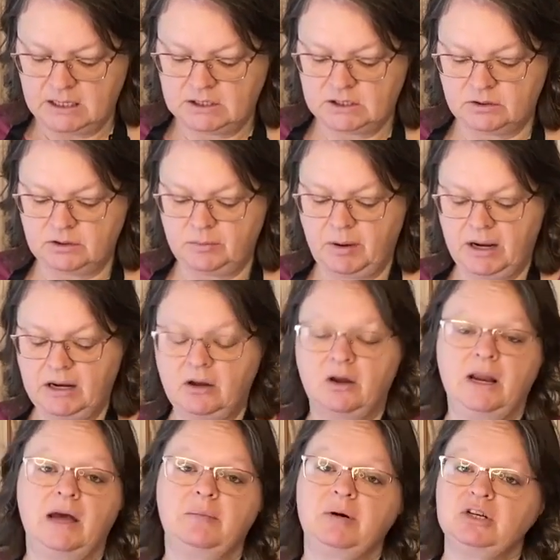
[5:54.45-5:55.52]
So depending
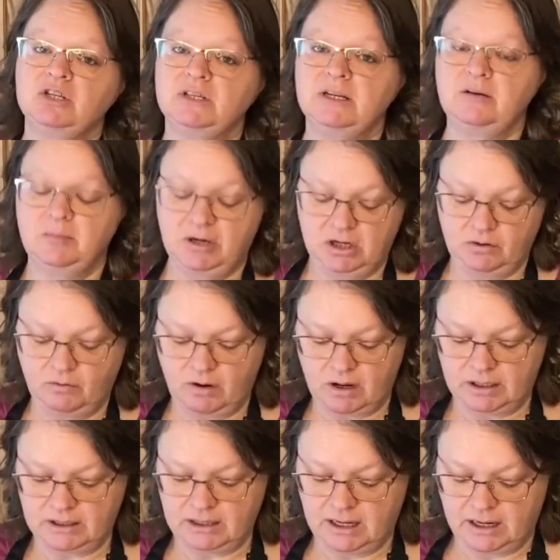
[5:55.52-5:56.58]
on how much cinnamon you
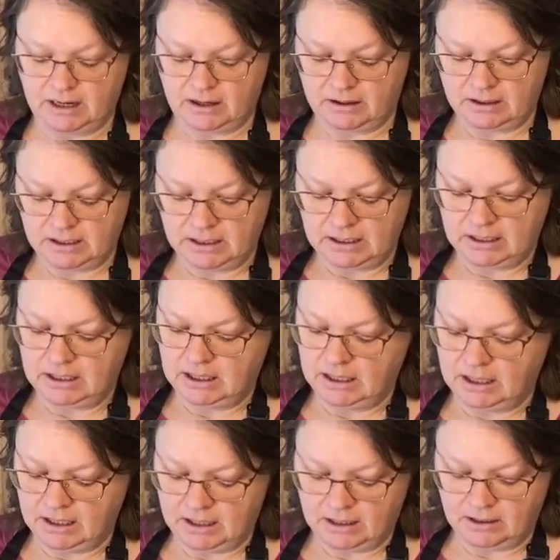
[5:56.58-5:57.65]
want in there,
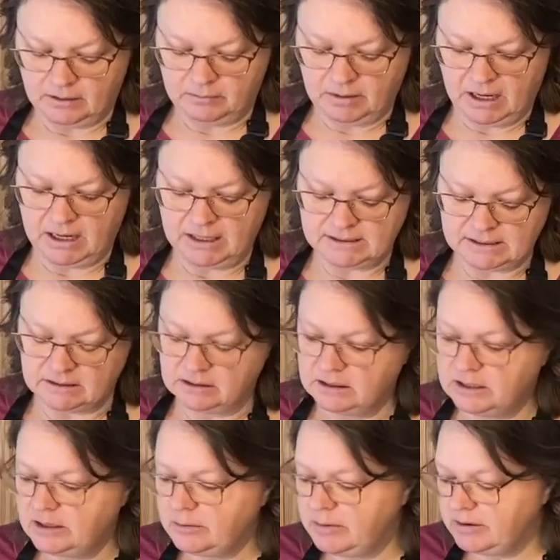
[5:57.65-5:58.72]
um, and it's a
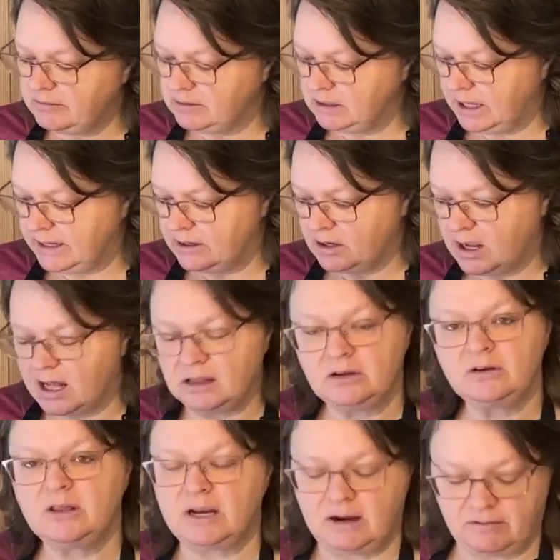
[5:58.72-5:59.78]
little bit of a lighter
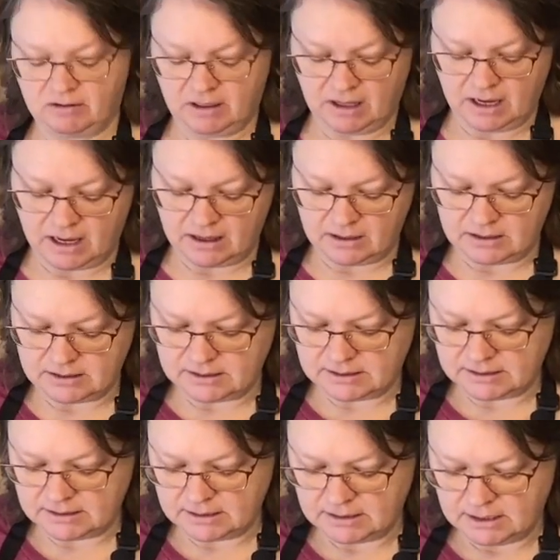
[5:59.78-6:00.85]
color than everything
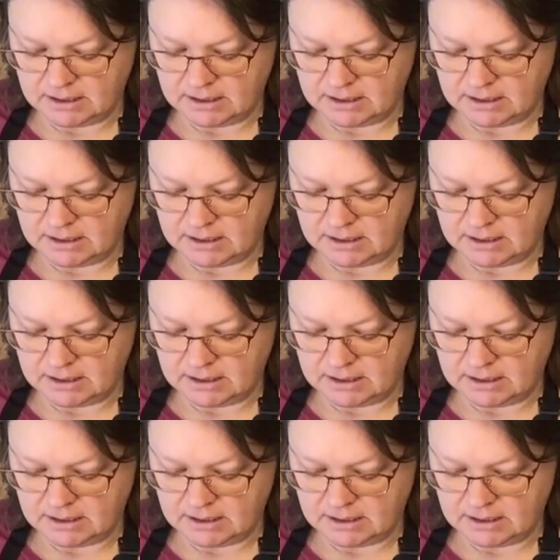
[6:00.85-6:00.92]
else.